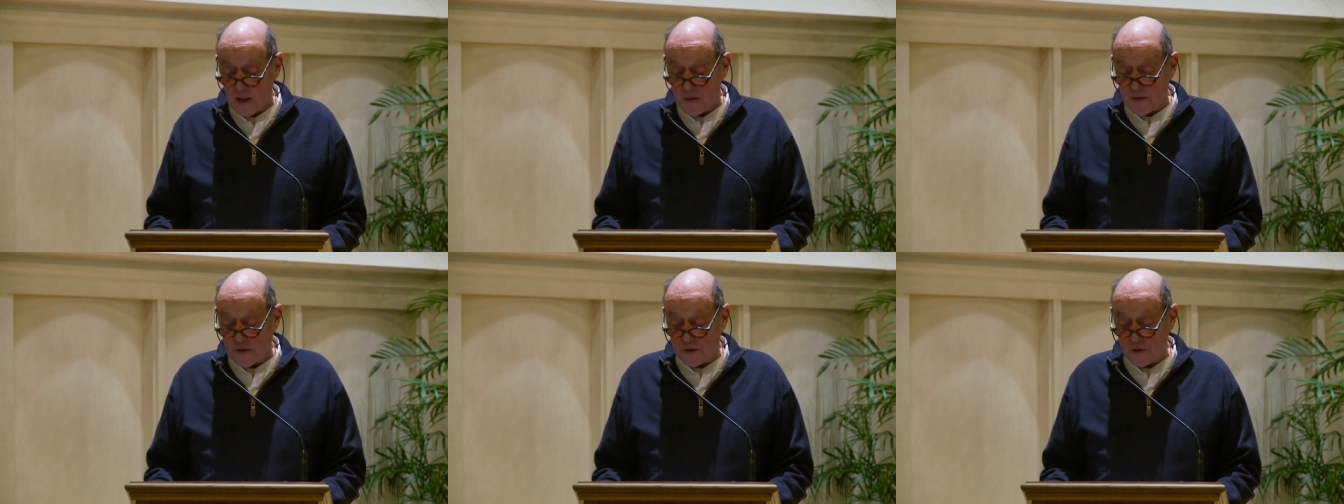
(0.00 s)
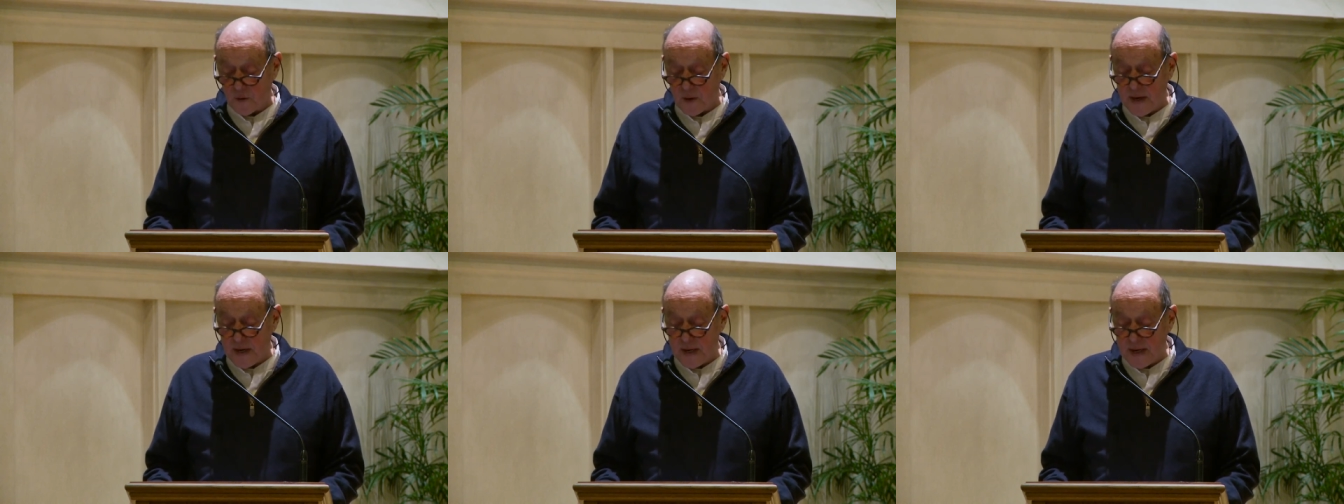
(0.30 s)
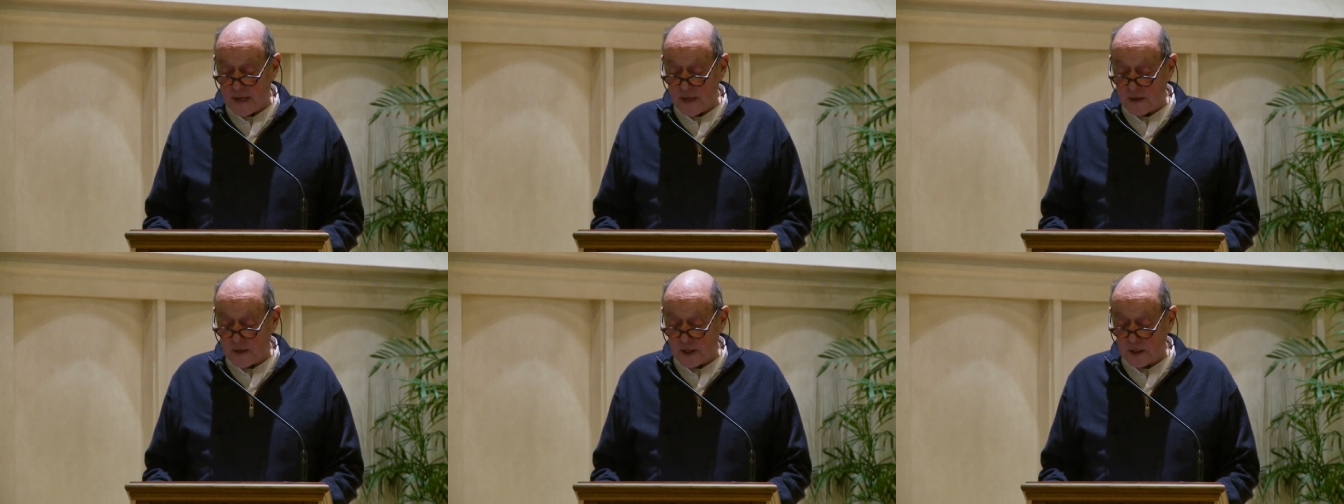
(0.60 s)
The
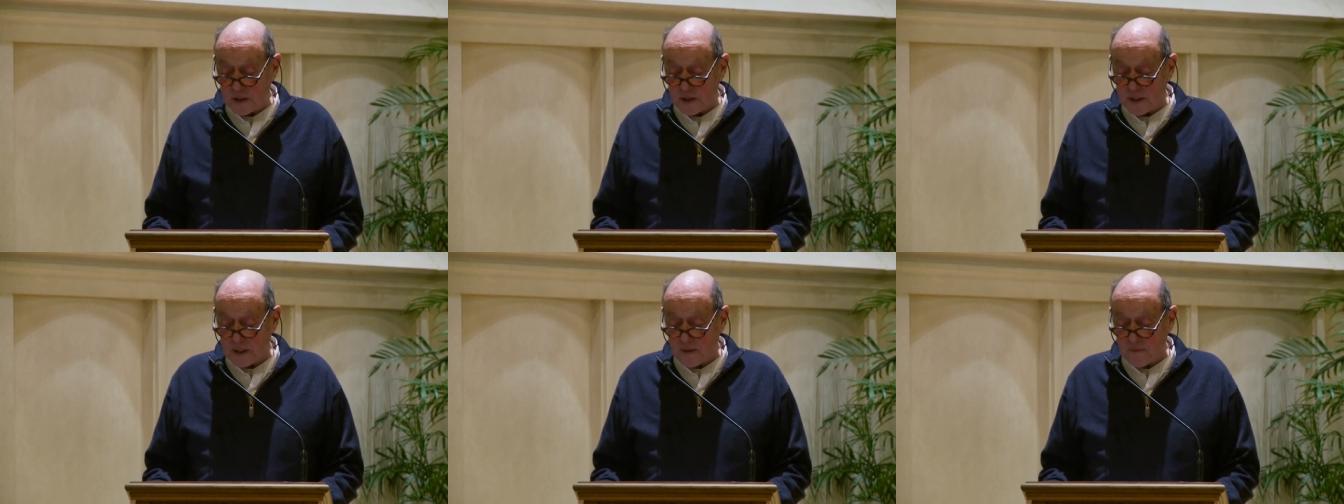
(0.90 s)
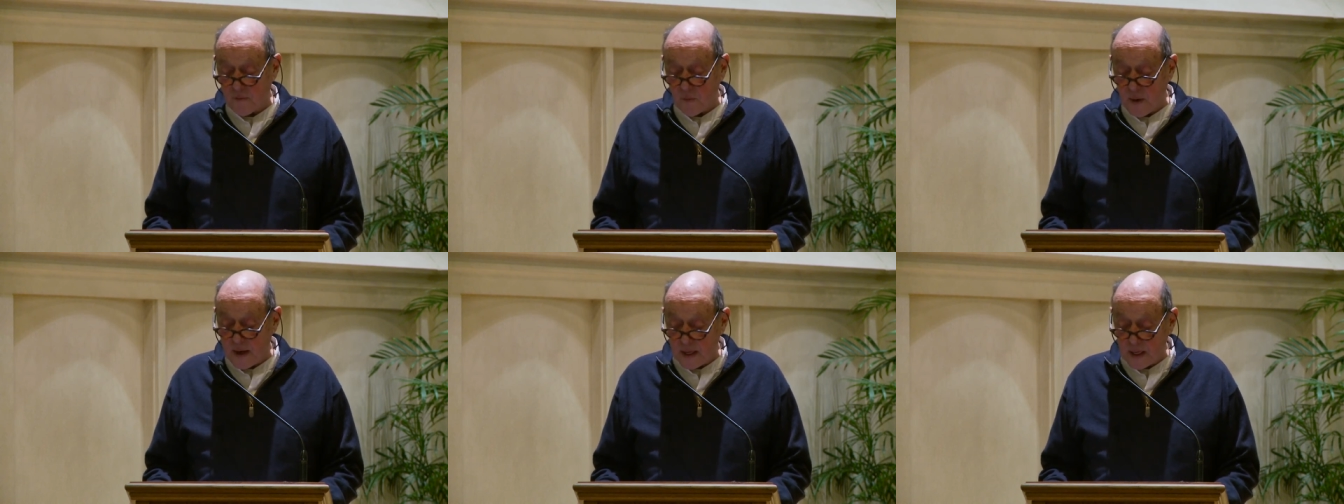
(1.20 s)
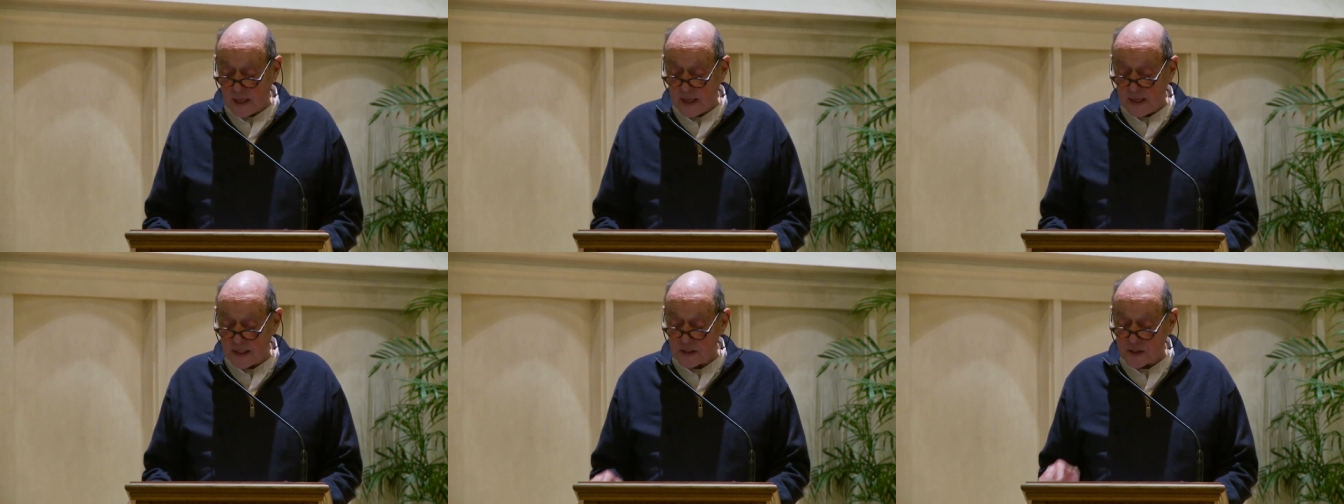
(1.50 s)
draining and ditching of
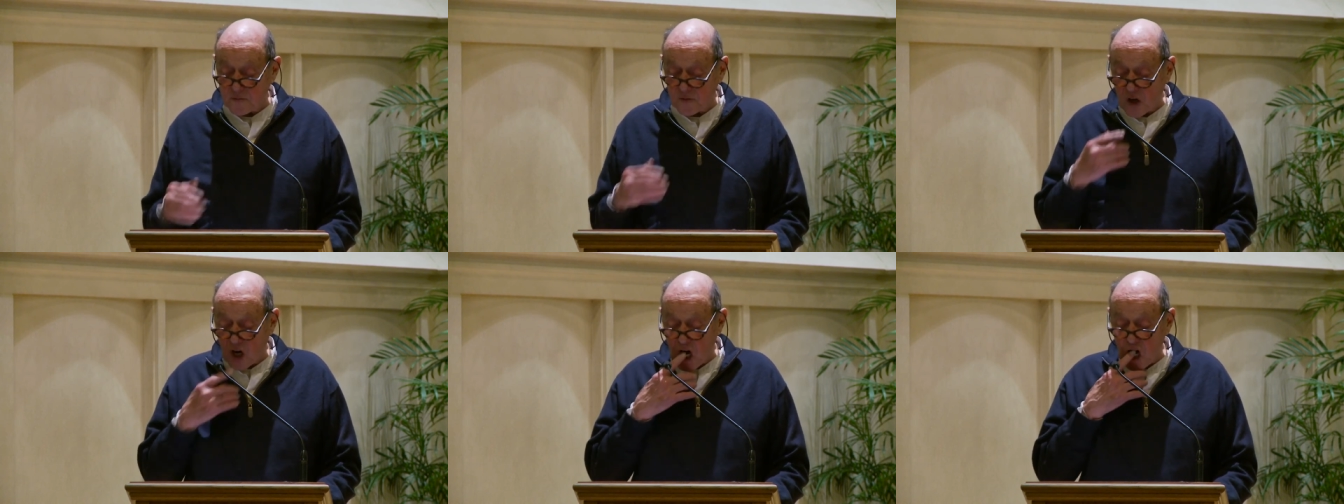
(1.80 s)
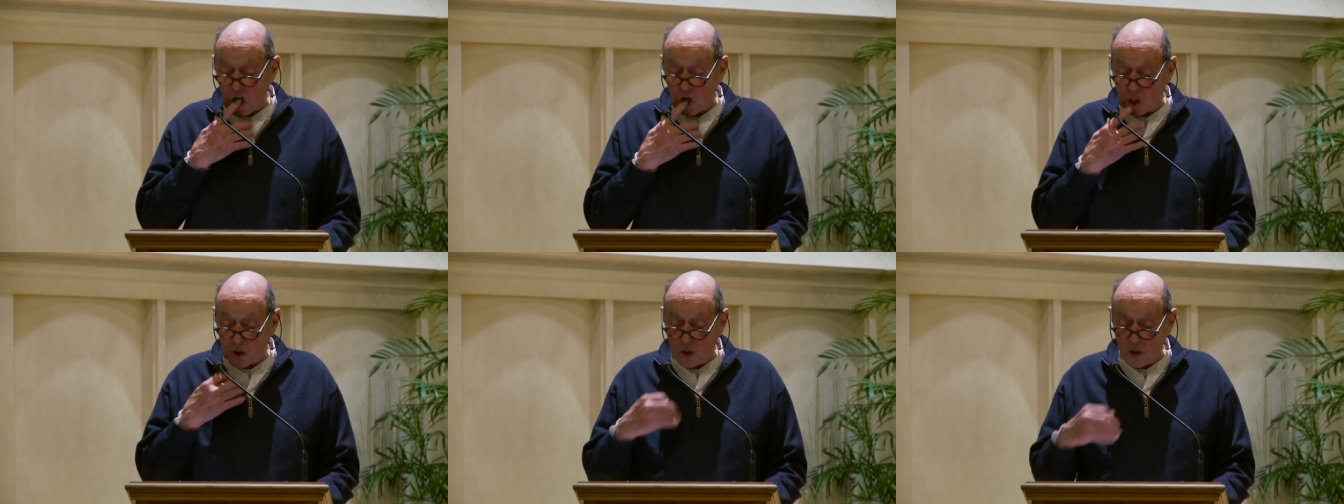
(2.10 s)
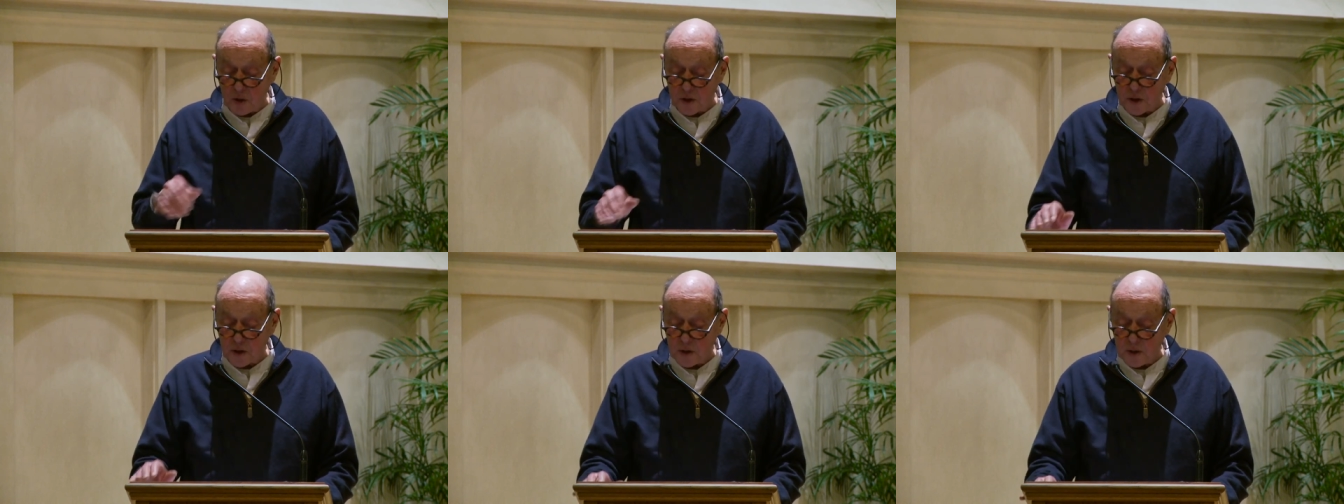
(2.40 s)
wetlands for
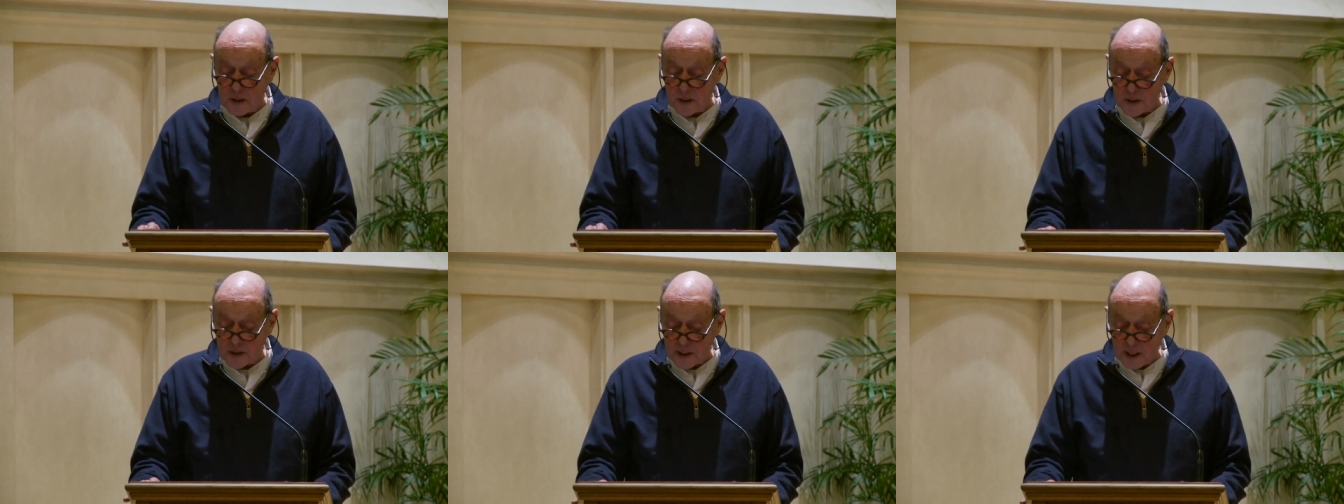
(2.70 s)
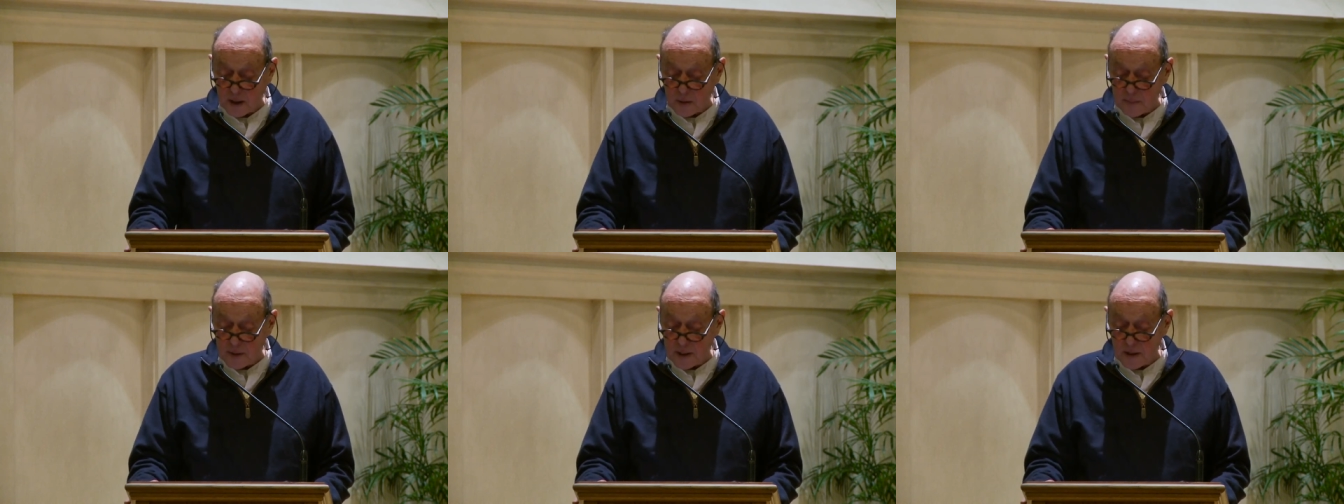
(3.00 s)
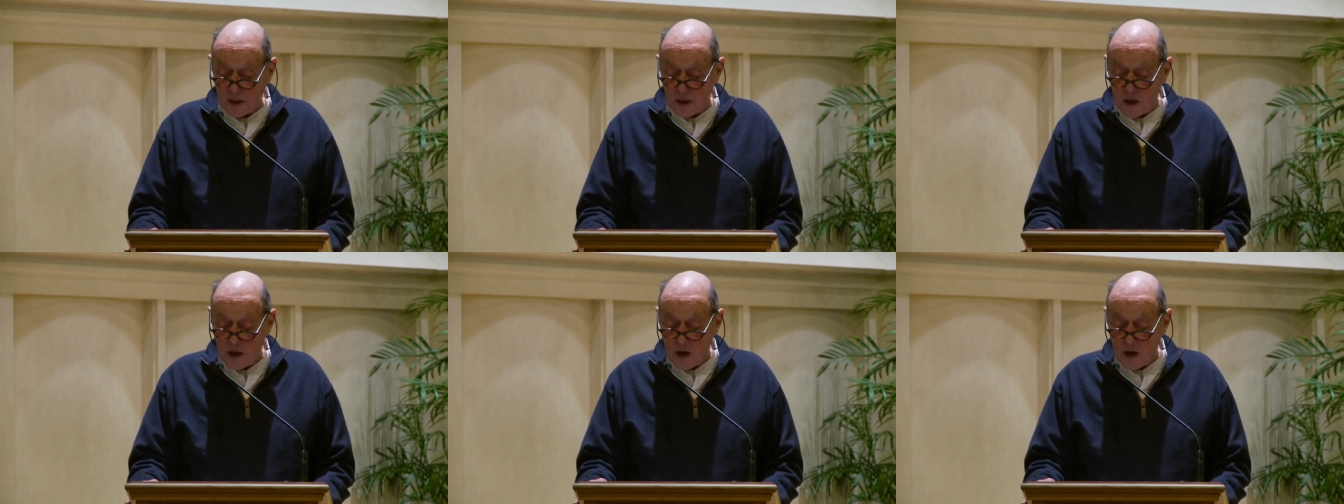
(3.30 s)
agriculture and settlement